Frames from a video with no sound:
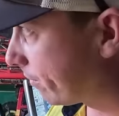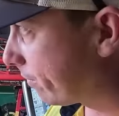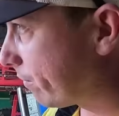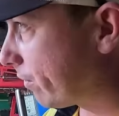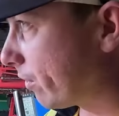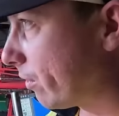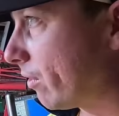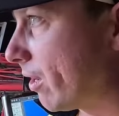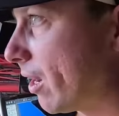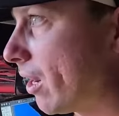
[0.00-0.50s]

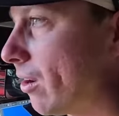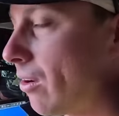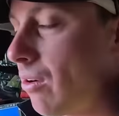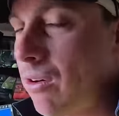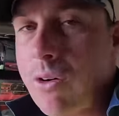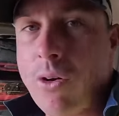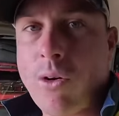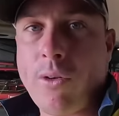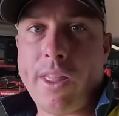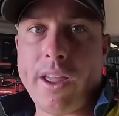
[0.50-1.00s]
for uh,
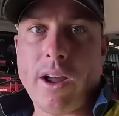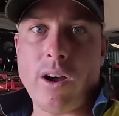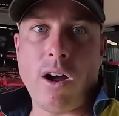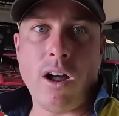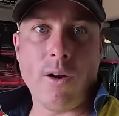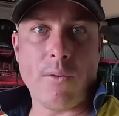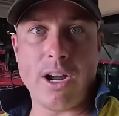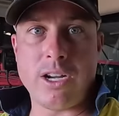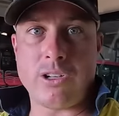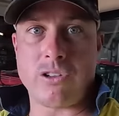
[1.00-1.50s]
all their
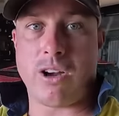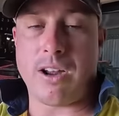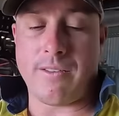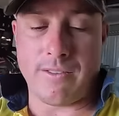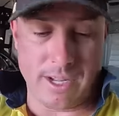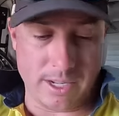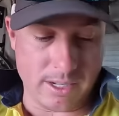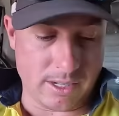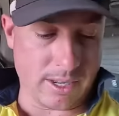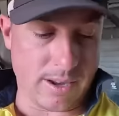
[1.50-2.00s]
highway
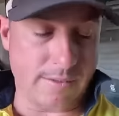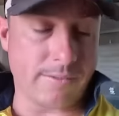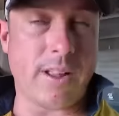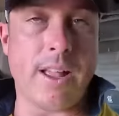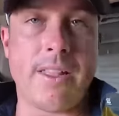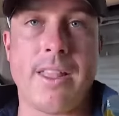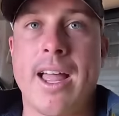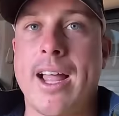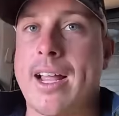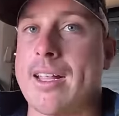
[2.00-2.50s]
driving and stuff
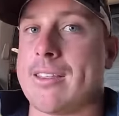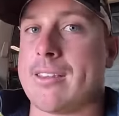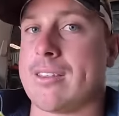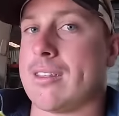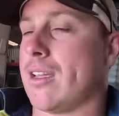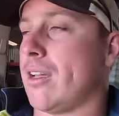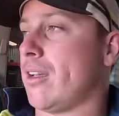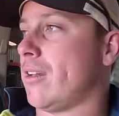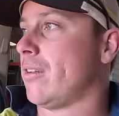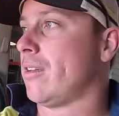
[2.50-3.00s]
like that.
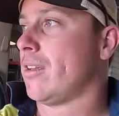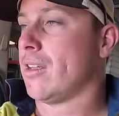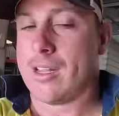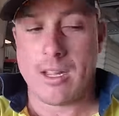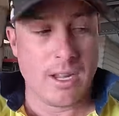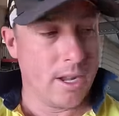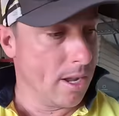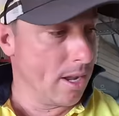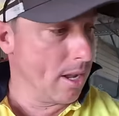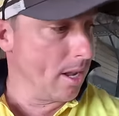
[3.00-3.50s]
So
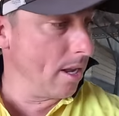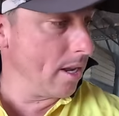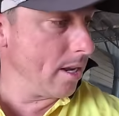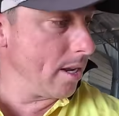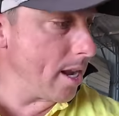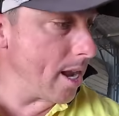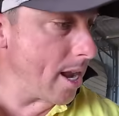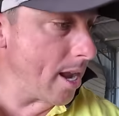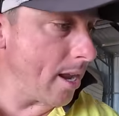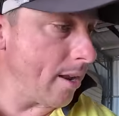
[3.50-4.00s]

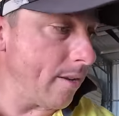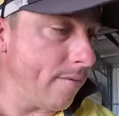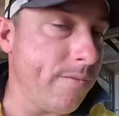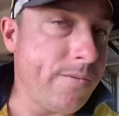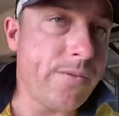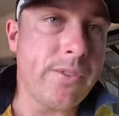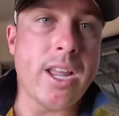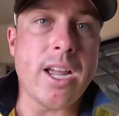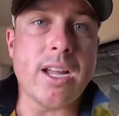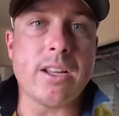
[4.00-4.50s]
yeah,
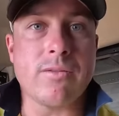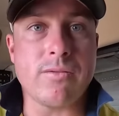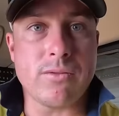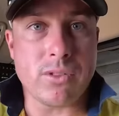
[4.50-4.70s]
no,